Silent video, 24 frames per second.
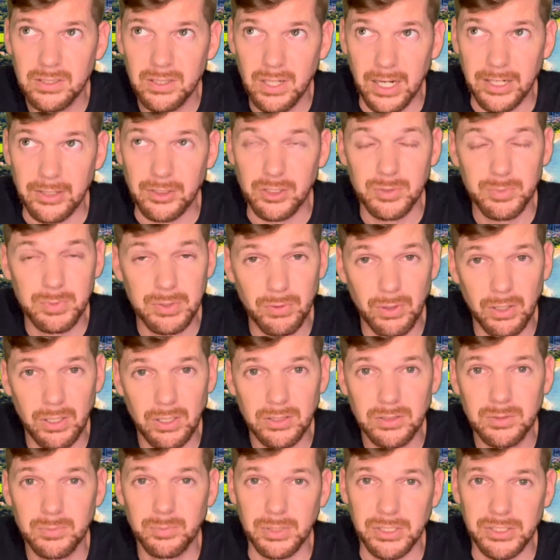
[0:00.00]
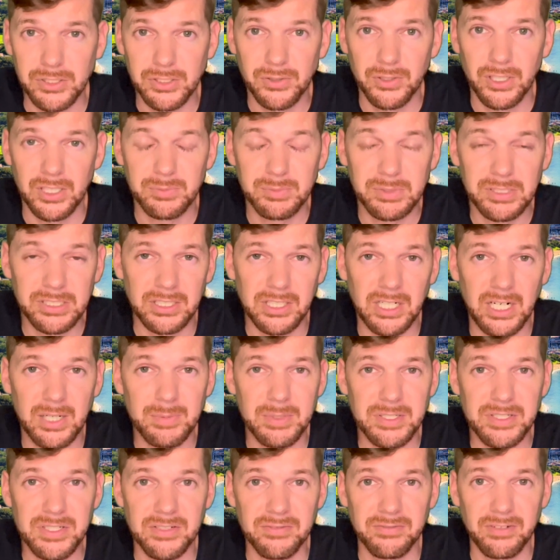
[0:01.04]
I could be wrong. Please correct me in the
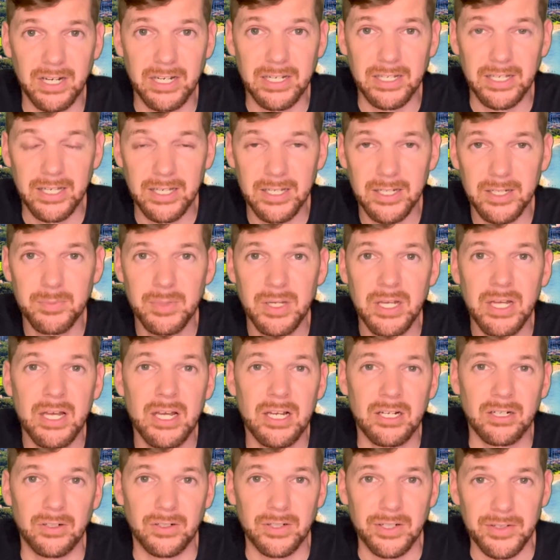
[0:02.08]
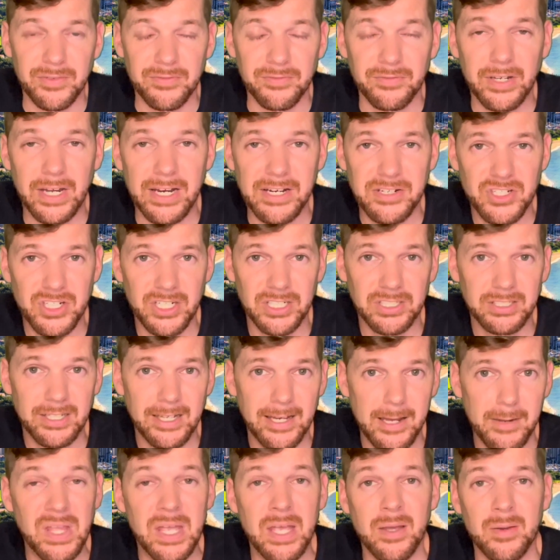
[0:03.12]
comments if I am. Go ahead and fact check
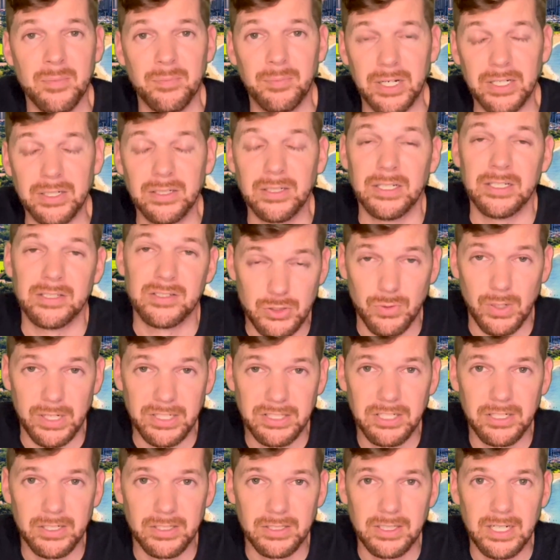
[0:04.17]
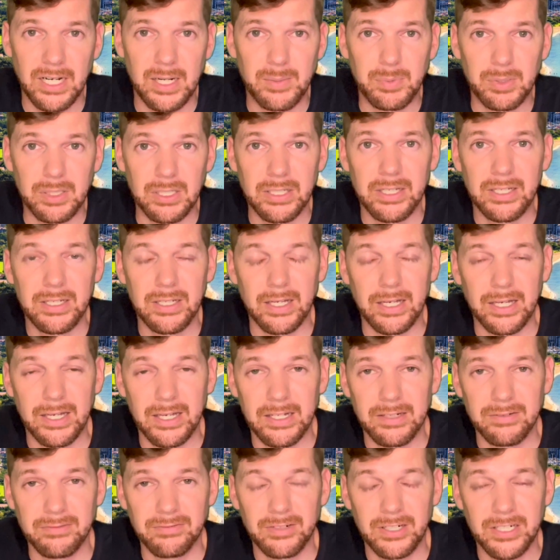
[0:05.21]
that. But it's right there in Kapolei,
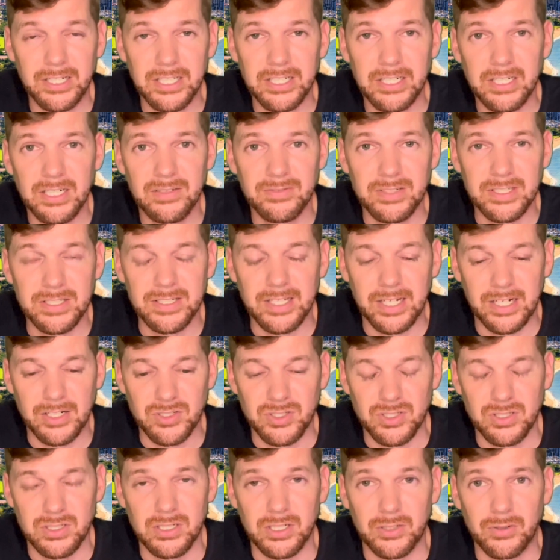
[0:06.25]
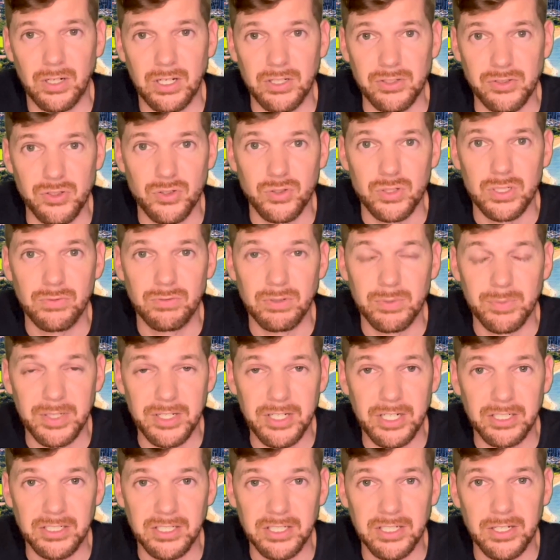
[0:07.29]
and funny enough, it's actually across the street from a
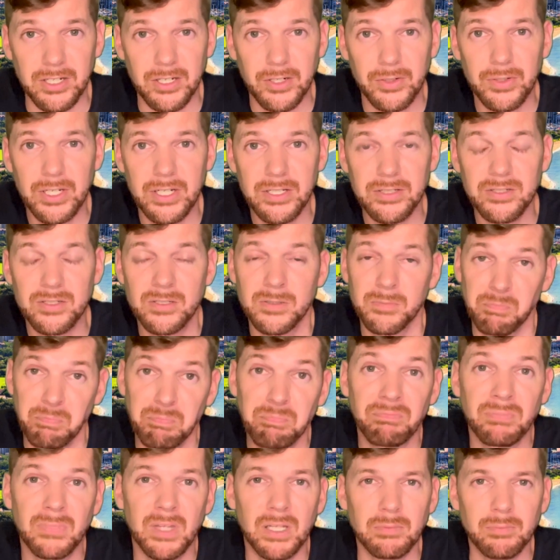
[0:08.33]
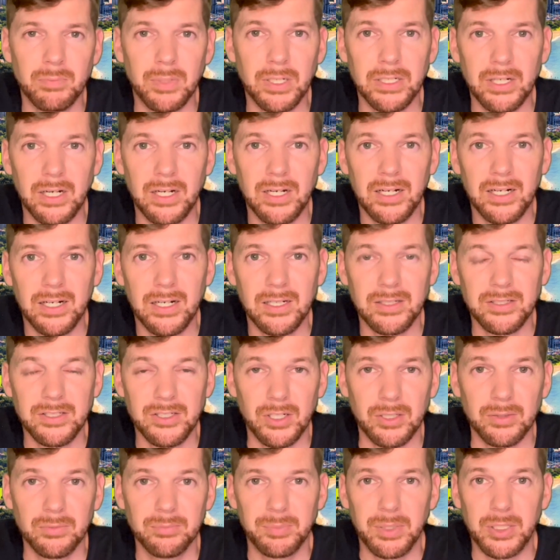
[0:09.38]
Dunkin' Donuts. But, uh, you know,
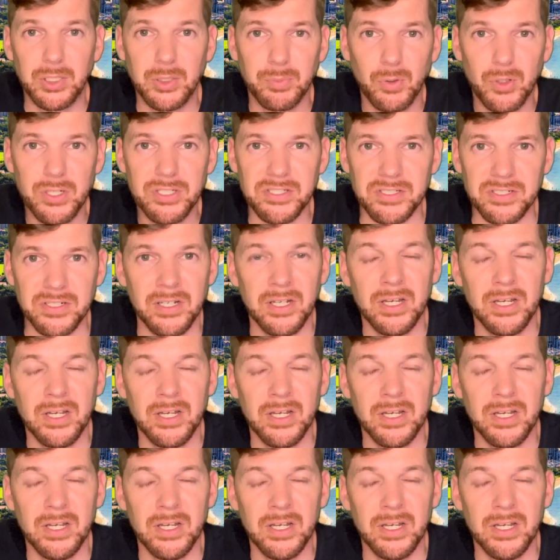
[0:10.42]
pick your poison.